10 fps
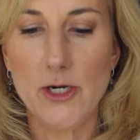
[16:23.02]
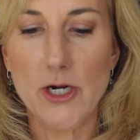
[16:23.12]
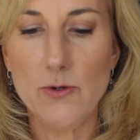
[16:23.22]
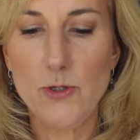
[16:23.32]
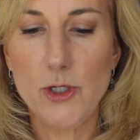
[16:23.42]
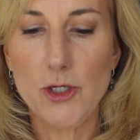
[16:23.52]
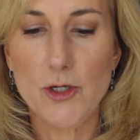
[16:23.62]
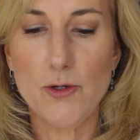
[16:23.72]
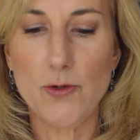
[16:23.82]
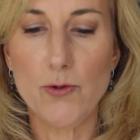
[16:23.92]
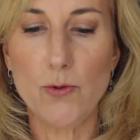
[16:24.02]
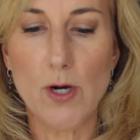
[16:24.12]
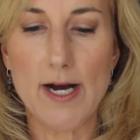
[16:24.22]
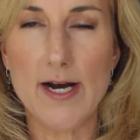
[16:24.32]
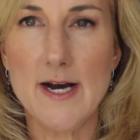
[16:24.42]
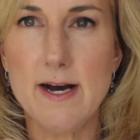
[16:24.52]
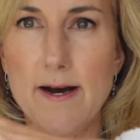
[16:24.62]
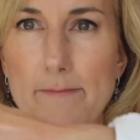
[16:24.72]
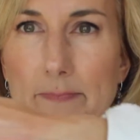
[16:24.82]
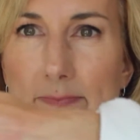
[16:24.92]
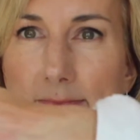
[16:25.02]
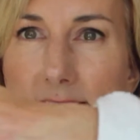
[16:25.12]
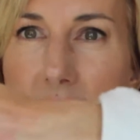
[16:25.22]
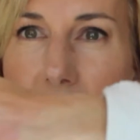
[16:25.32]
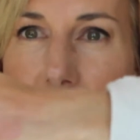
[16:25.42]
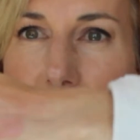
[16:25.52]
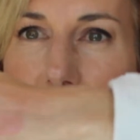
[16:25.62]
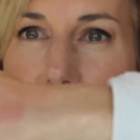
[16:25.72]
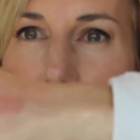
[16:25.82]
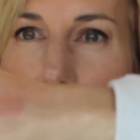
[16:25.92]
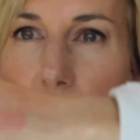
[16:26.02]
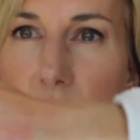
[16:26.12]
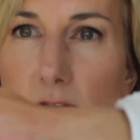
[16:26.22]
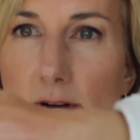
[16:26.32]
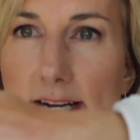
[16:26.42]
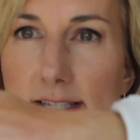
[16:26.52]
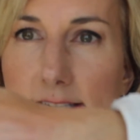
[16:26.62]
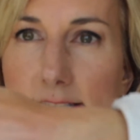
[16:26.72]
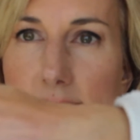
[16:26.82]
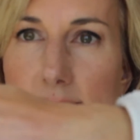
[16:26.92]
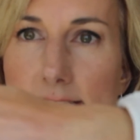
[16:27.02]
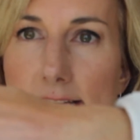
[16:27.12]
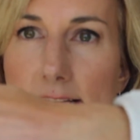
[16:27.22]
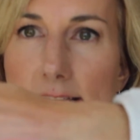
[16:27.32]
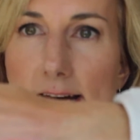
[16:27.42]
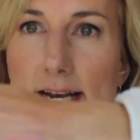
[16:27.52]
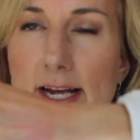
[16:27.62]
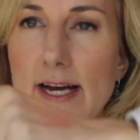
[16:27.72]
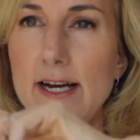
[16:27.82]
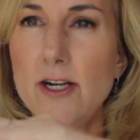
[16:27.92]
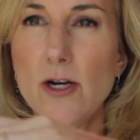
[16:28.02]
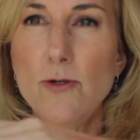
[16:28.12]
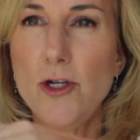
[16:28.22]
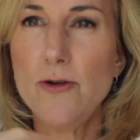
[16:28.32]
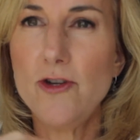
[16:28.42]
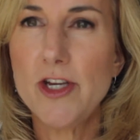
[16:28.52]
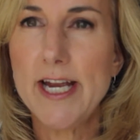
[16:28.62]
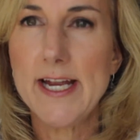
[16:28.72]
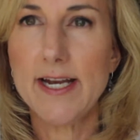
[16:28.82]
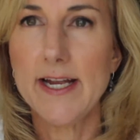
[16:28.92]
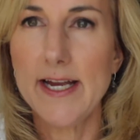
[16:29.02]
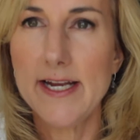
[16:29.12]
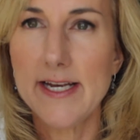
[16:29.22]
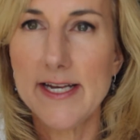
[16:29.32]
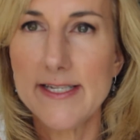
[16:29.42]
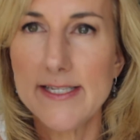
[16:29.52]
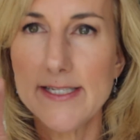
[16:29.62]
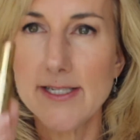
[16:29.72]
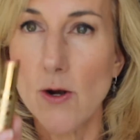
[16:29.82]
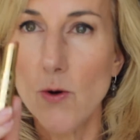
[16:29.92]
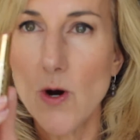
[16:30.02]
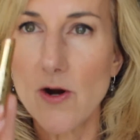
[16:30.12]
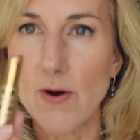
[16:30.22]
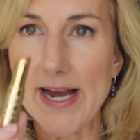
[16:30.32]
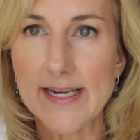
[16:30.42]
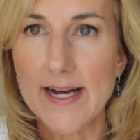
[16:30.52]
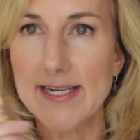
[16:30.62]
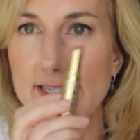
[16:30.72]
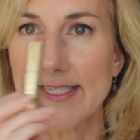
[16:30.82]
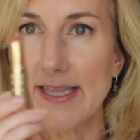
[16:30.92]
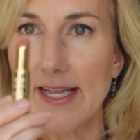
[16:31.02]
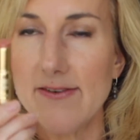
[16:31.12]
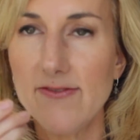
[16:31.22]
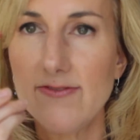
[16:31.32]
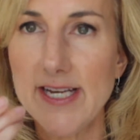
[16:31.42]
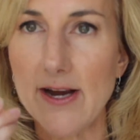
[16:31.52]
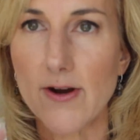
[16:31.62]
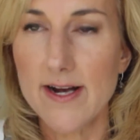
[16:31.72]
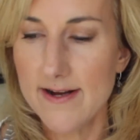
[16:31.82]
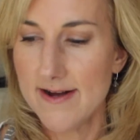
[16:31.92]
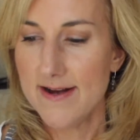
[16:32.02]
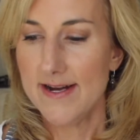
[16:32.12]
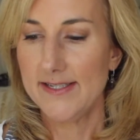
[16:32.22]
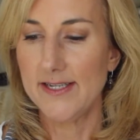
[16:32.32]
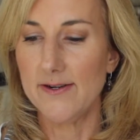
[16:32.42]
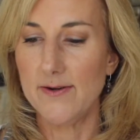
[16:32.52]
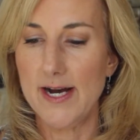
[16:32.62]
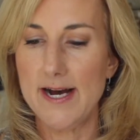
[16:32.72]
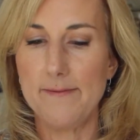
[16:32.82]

go-to, I don't know if you guys can see that, go-to shade. It is so great. I just love Terra. So